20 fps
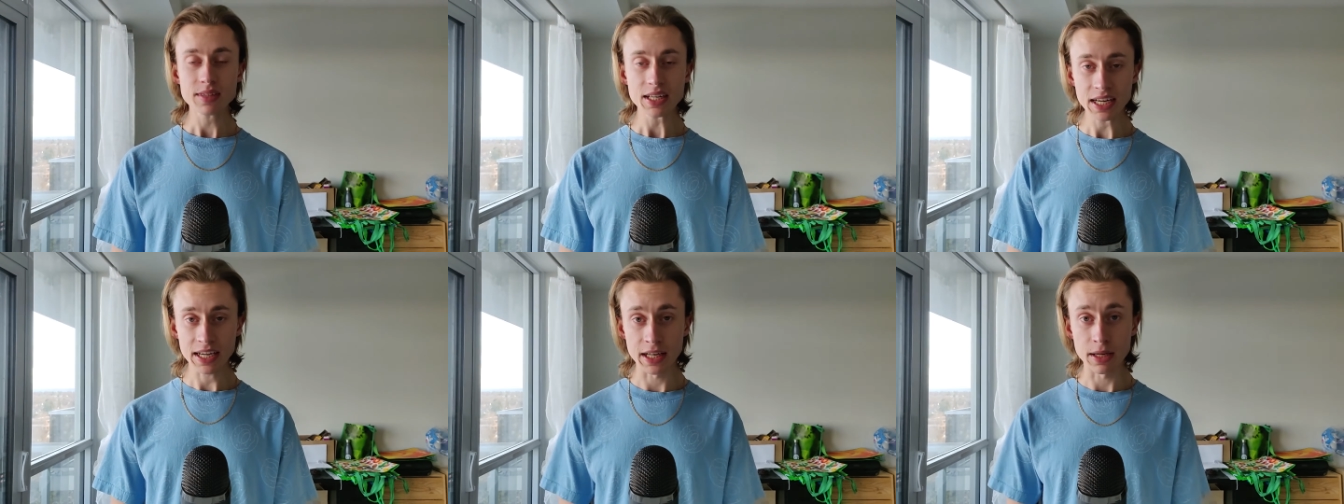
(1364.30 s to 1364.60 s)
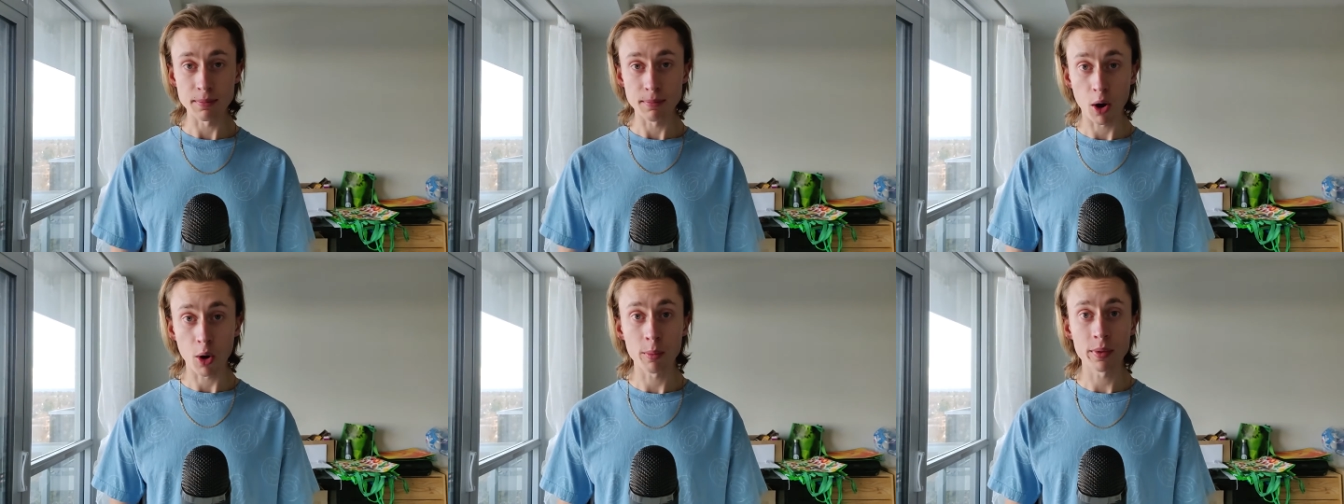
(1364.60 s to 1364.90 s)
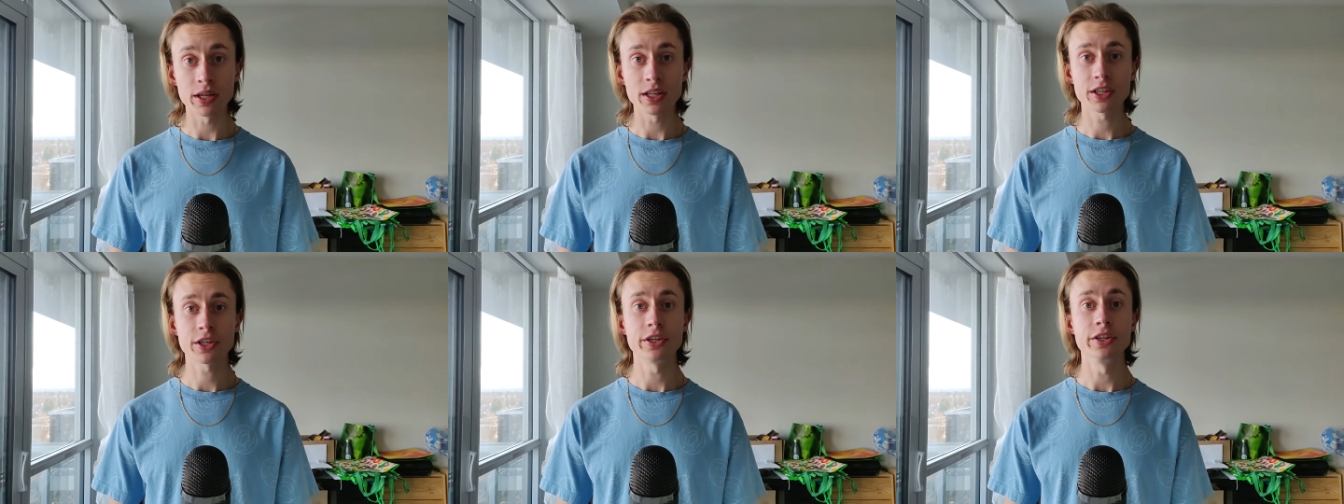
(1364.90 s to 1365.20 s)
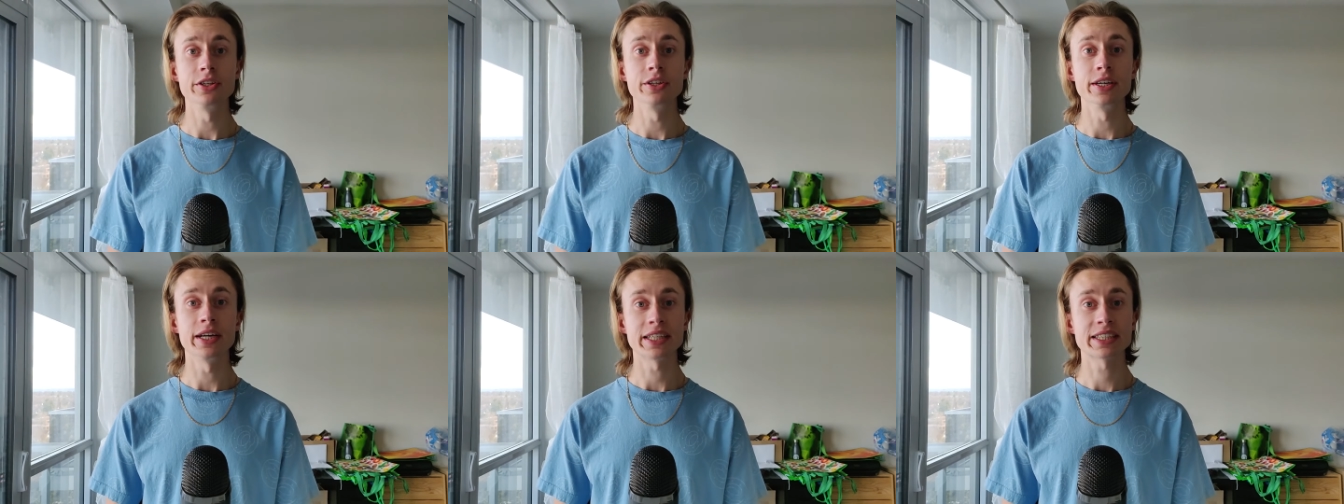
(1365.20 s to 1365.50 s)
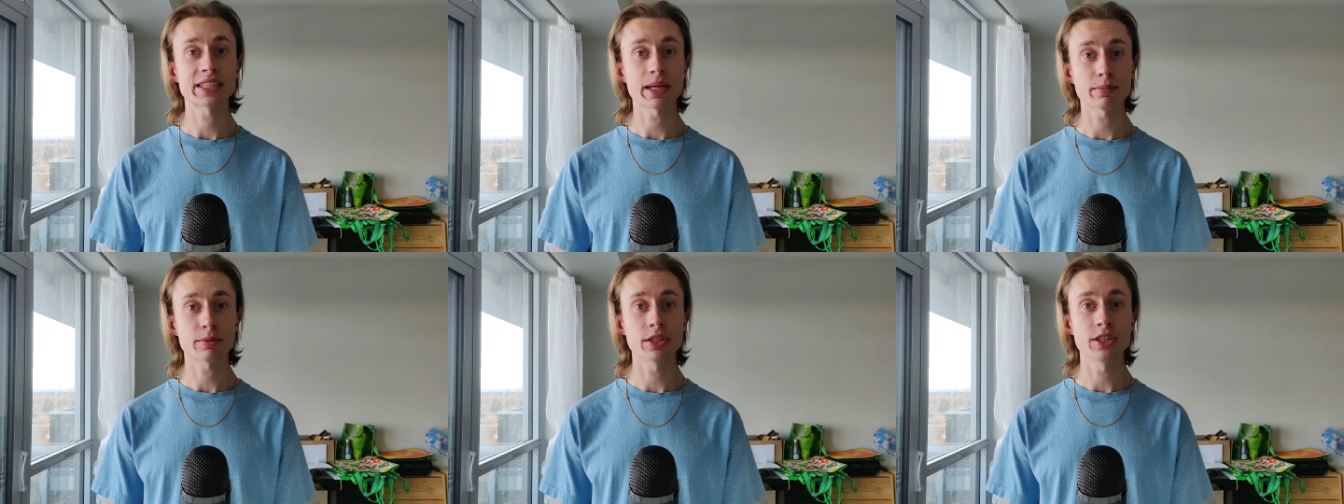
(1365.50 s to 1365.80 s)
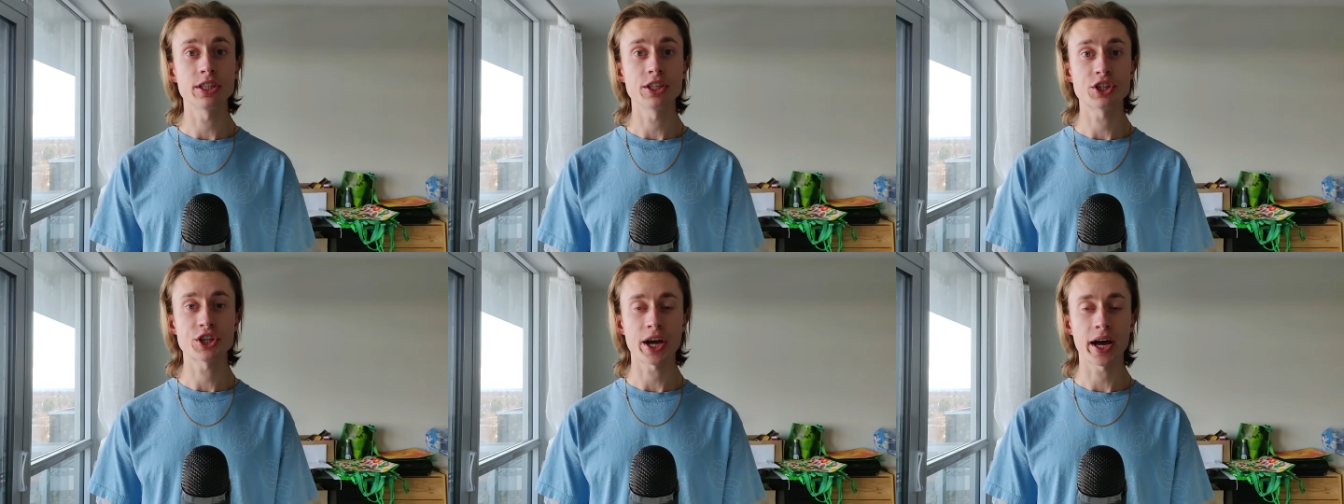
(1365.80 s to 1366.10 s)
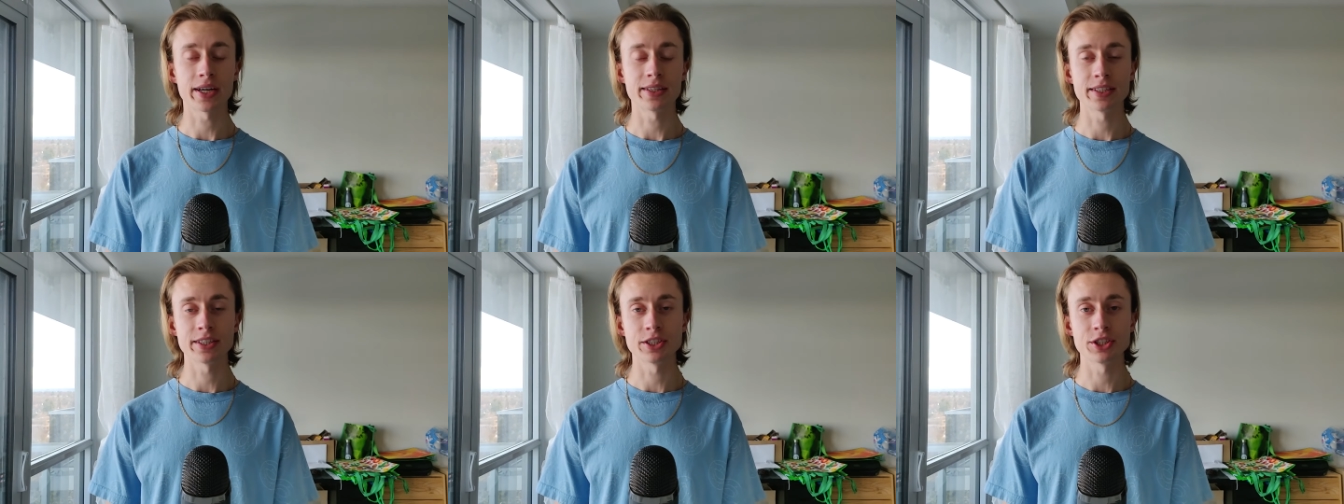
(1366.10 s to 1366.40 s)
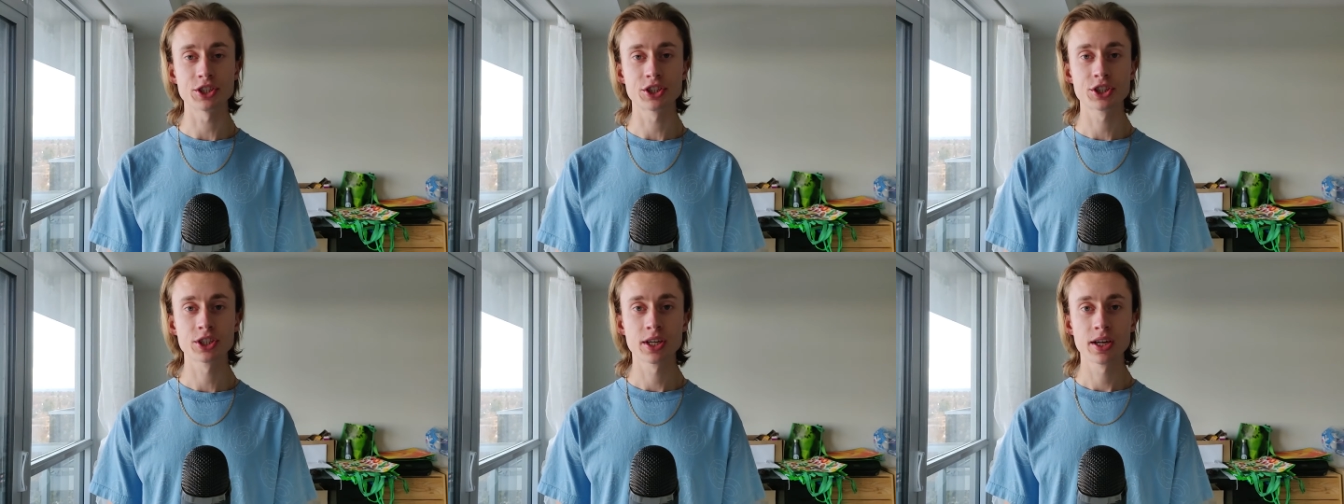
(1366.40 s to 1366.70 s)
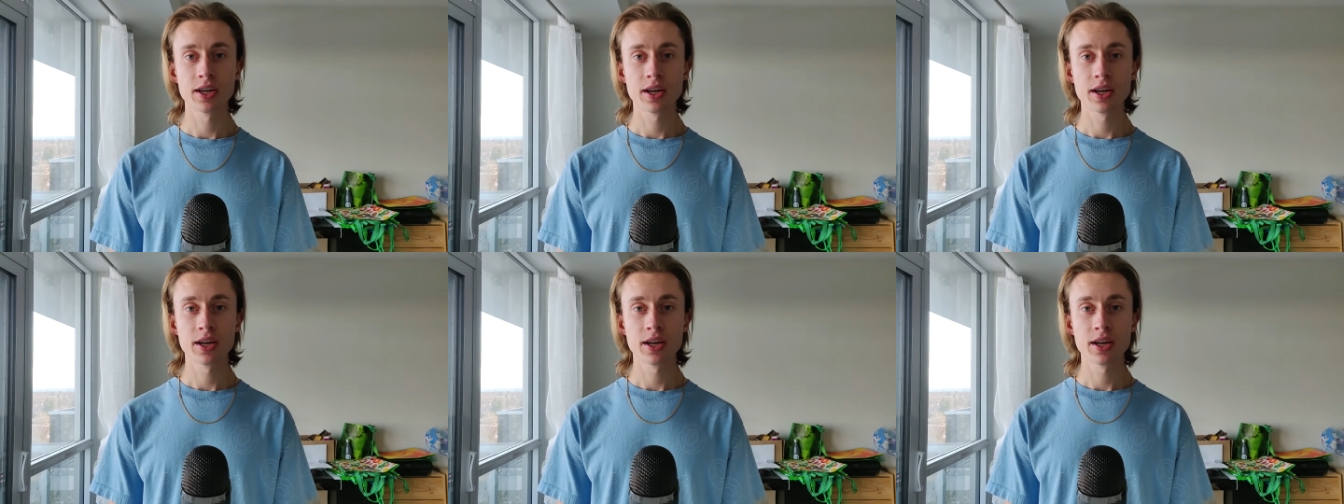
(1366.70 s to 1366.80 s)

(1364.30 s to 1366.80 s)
in the moment, he accepted the challenge,